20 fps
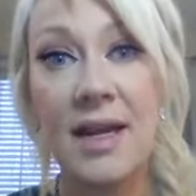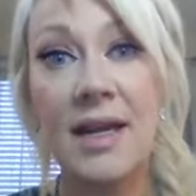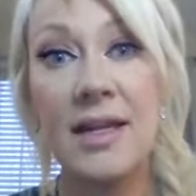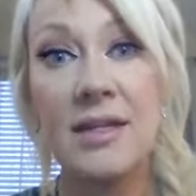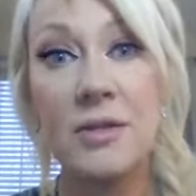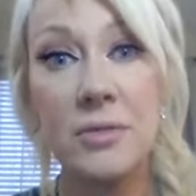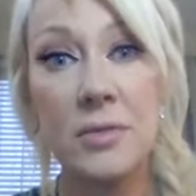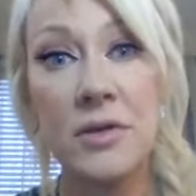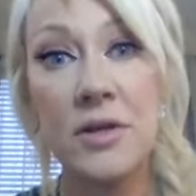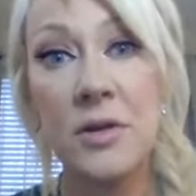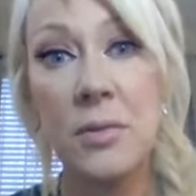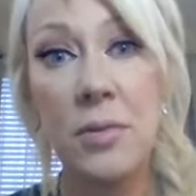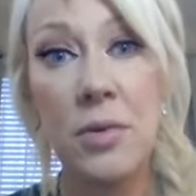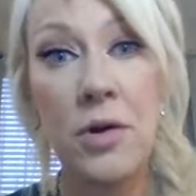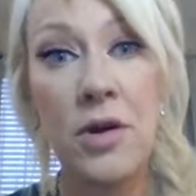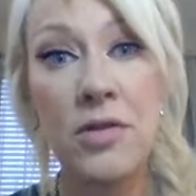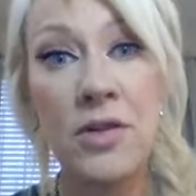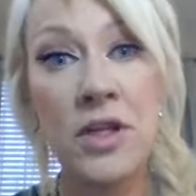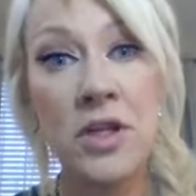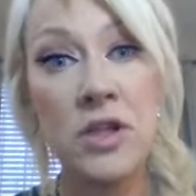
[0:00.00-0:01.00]
It's really
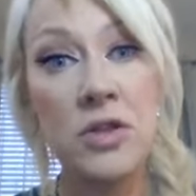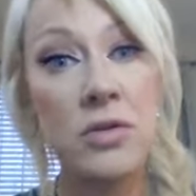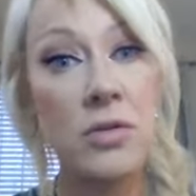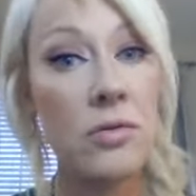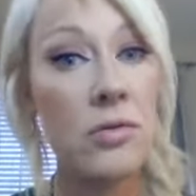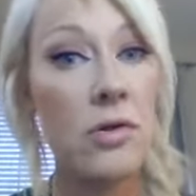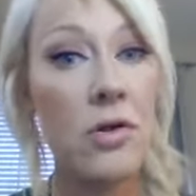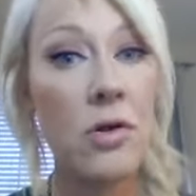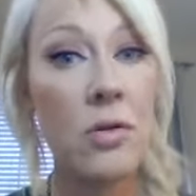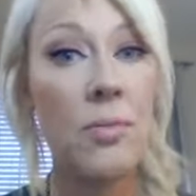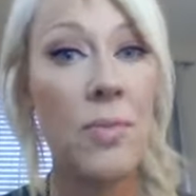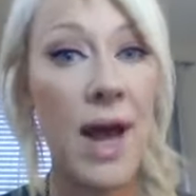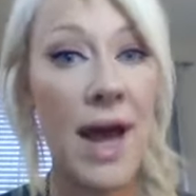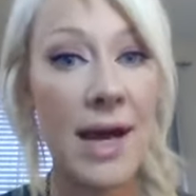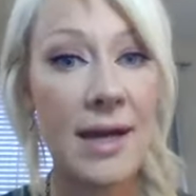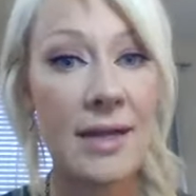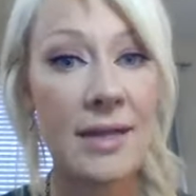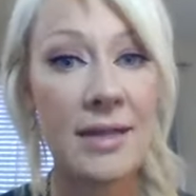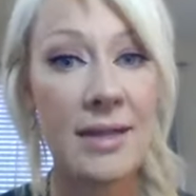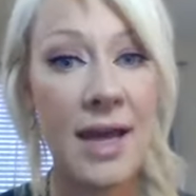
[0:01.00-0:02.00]
important that you don't go
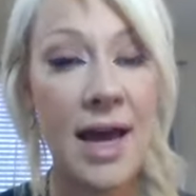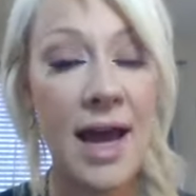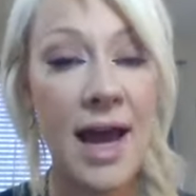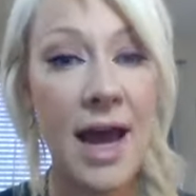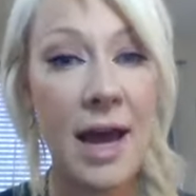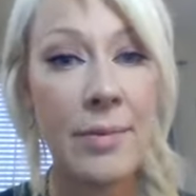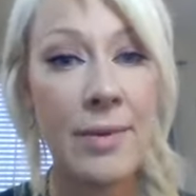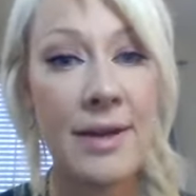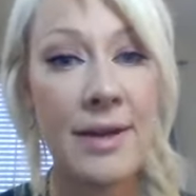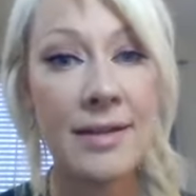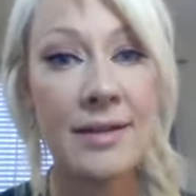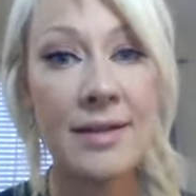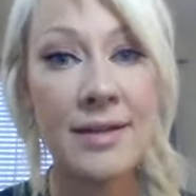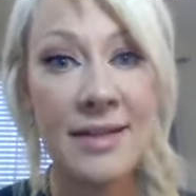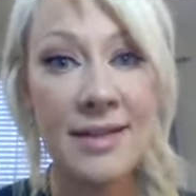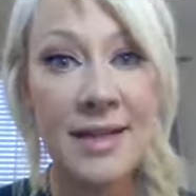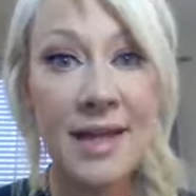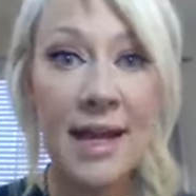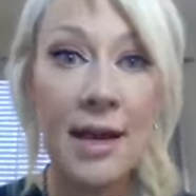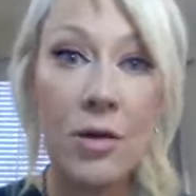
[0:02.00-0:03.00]
back to the habit and
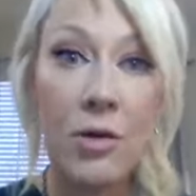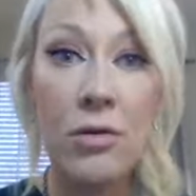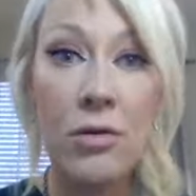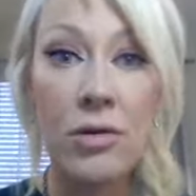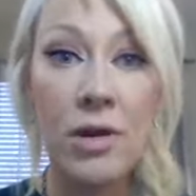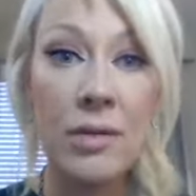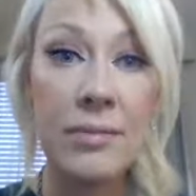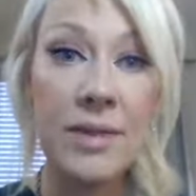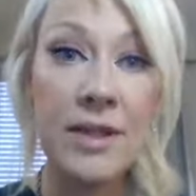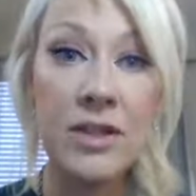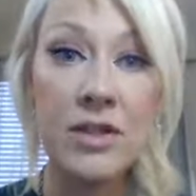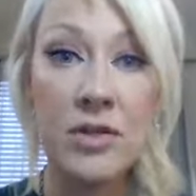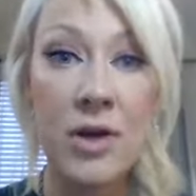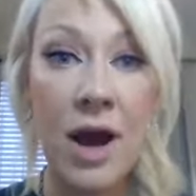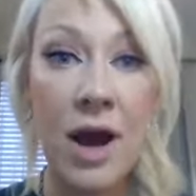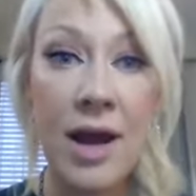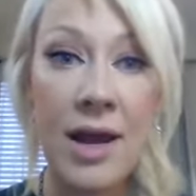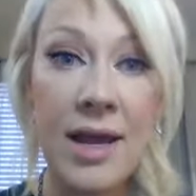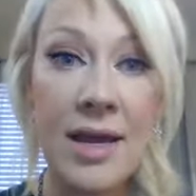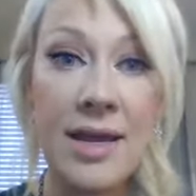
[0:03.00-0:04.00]
say, oh, let me
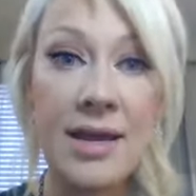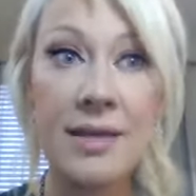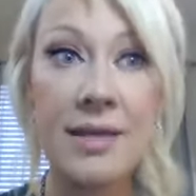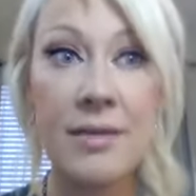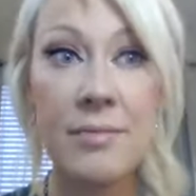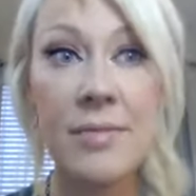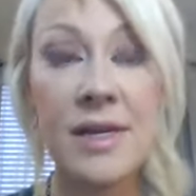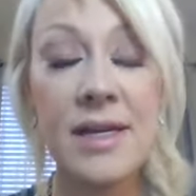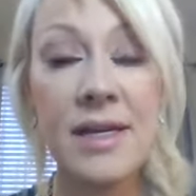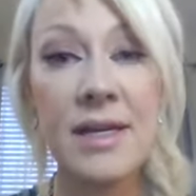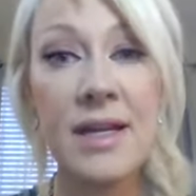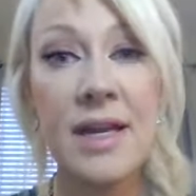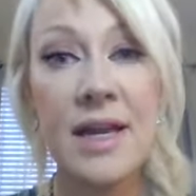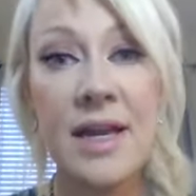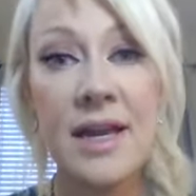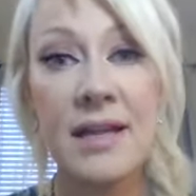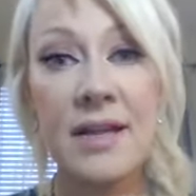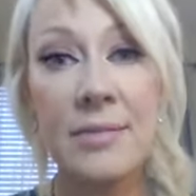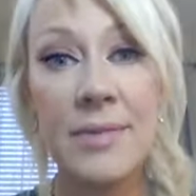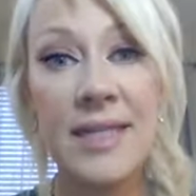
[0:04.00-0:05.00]
try it. Let me
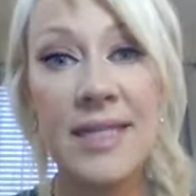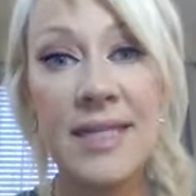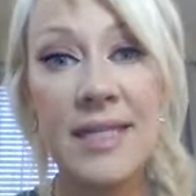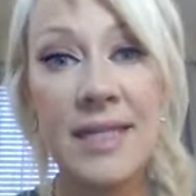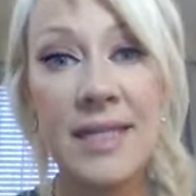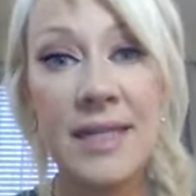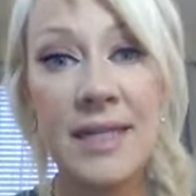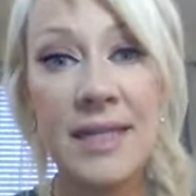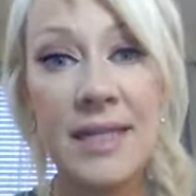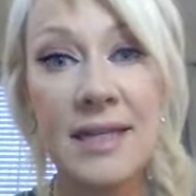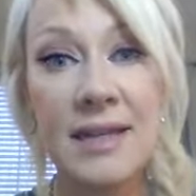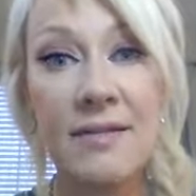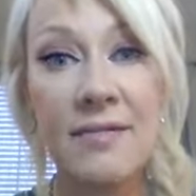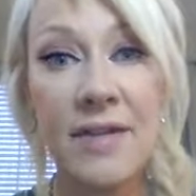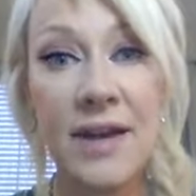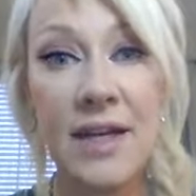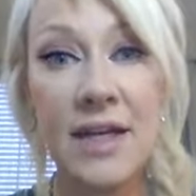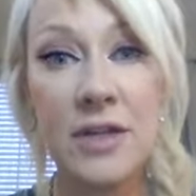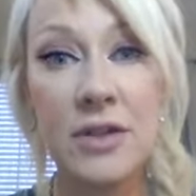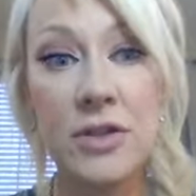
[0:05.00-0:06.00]
see
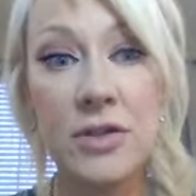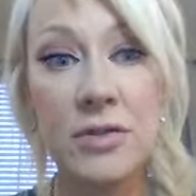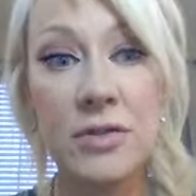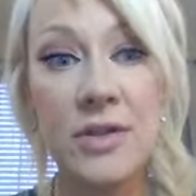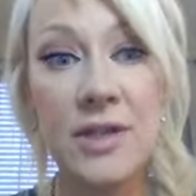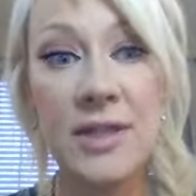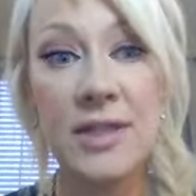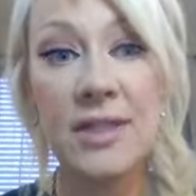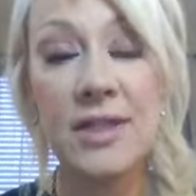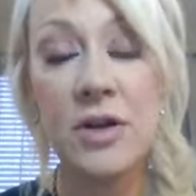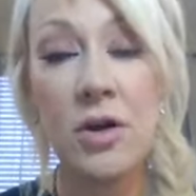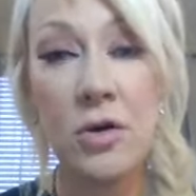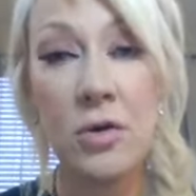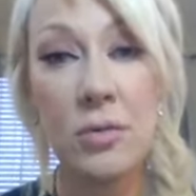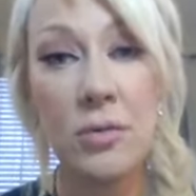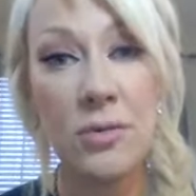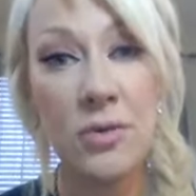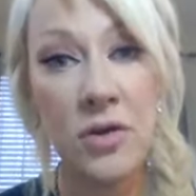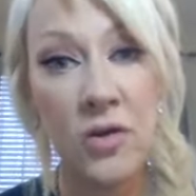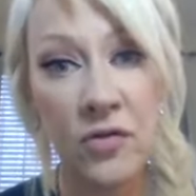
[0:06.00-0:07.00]
if I can do this.
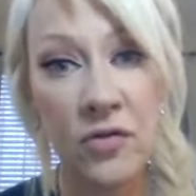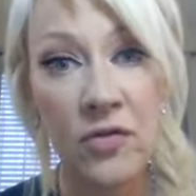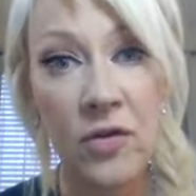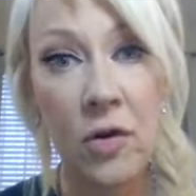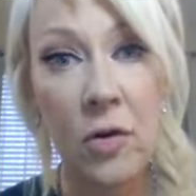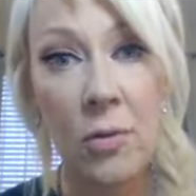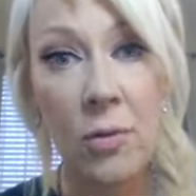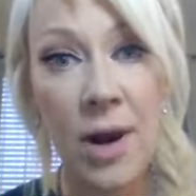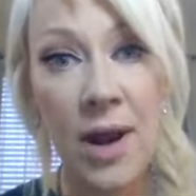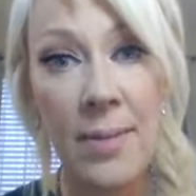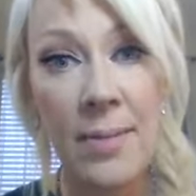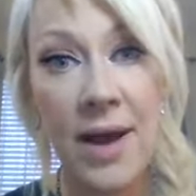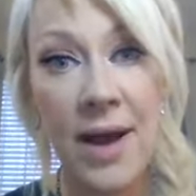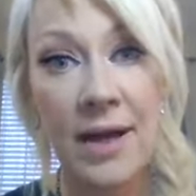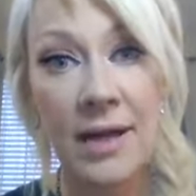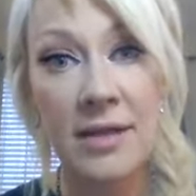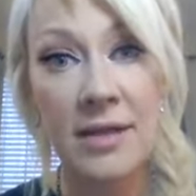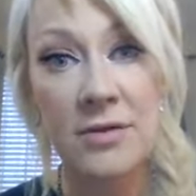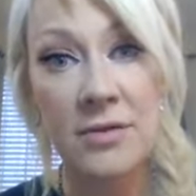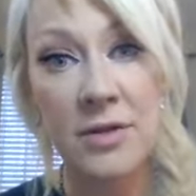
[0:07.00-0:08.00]
Nope, you'll fall right
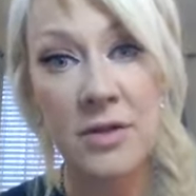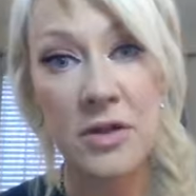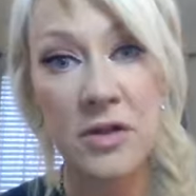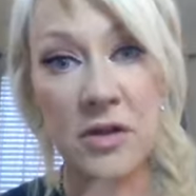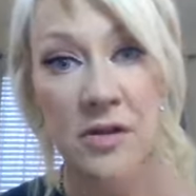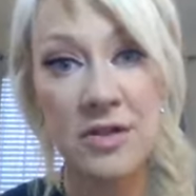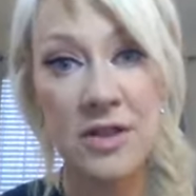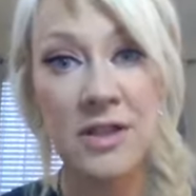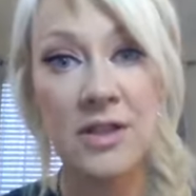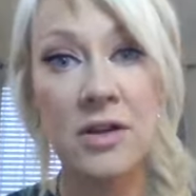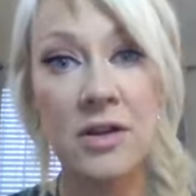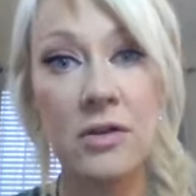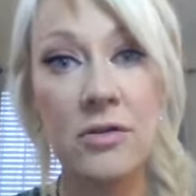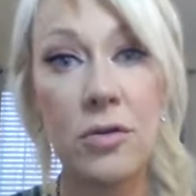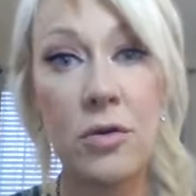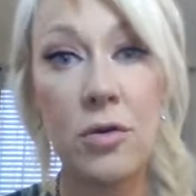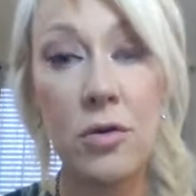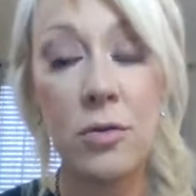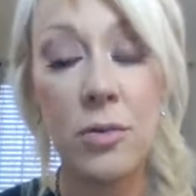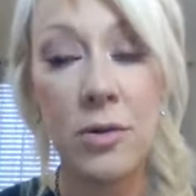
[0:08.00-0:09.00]
back into it and you're gonna have to start
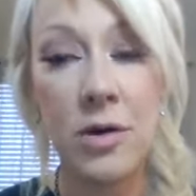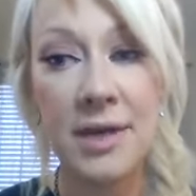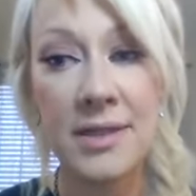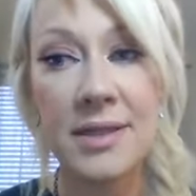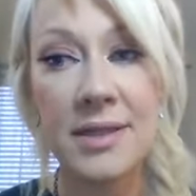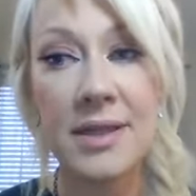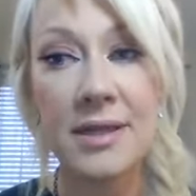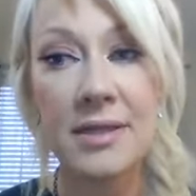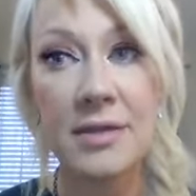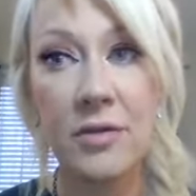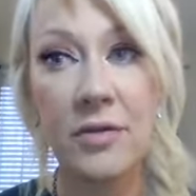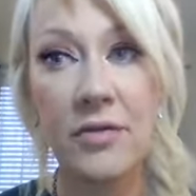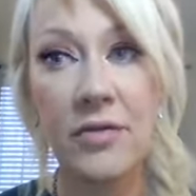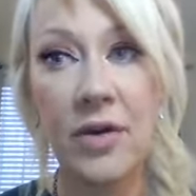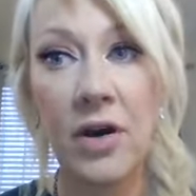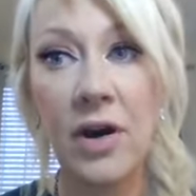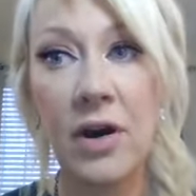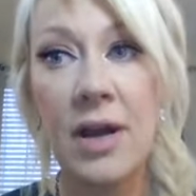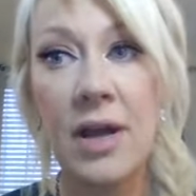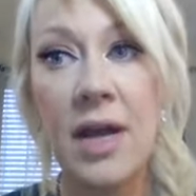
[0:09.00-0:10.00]
the whole process
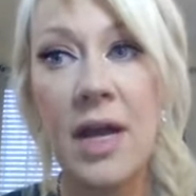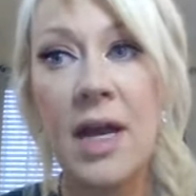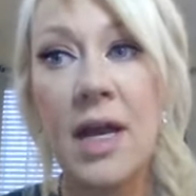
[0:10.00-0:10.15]
over.